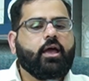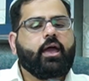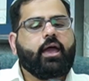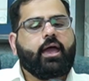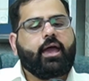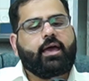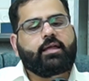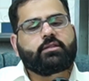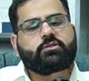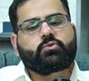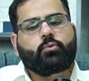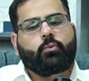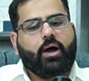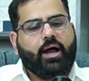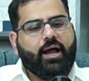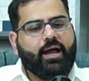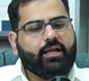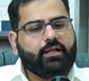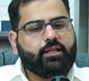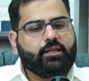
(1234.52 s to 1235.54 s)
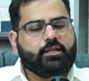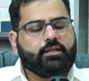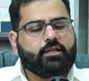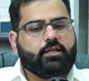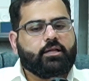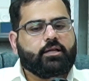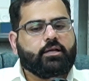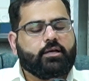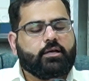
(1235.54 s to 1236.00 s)
and while,
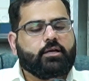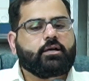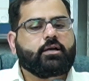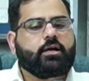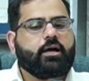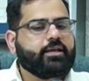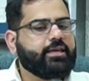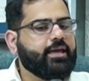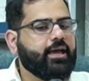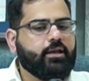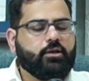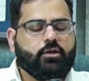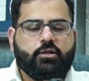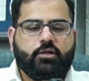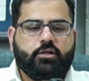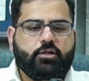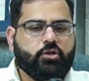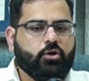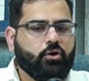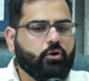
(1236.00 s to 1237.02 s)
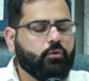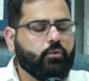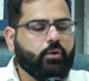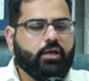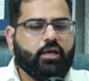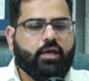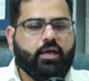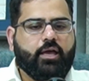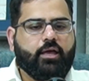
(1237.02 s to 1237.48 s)
again,
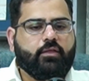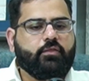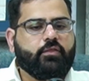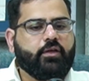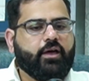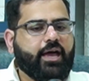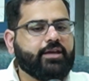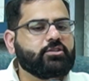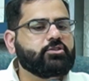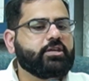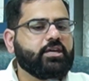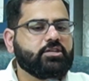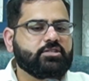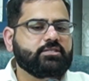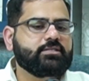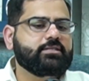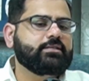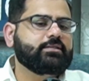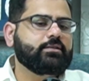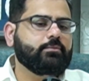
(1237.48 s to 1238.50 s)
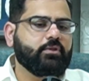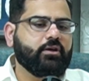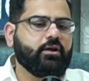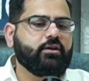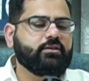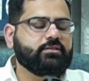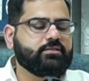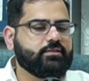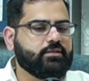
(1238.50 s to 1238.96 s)
the education system
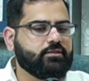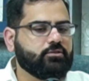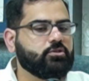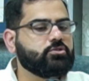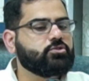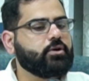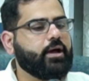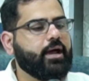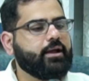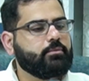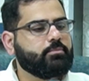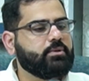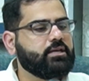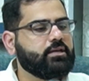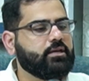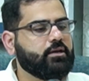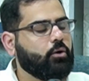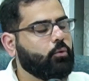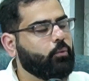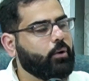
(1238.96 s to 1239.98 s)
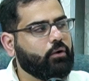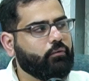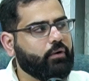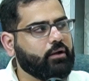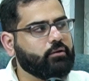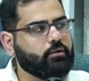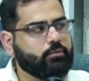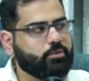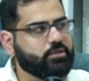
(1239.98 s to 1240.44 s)
there is to try to be a
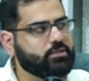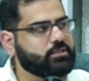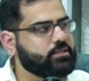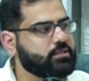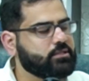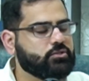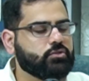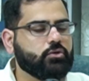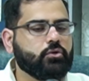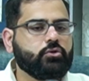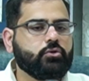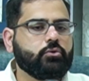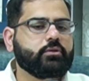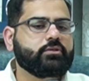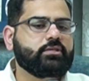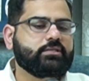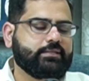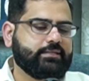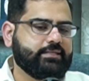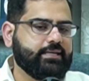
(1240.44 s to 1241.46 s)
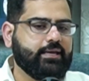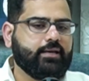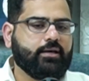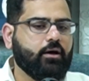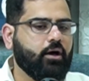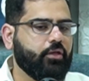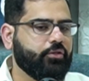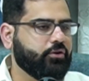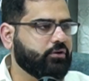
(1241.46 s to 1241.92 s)
well-rounded person. So you will take
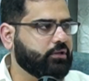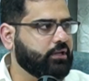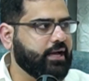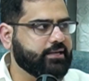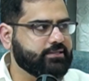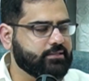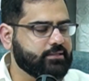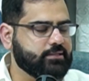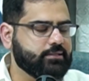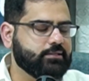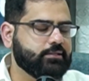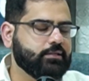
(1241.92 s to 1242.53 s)
other classes,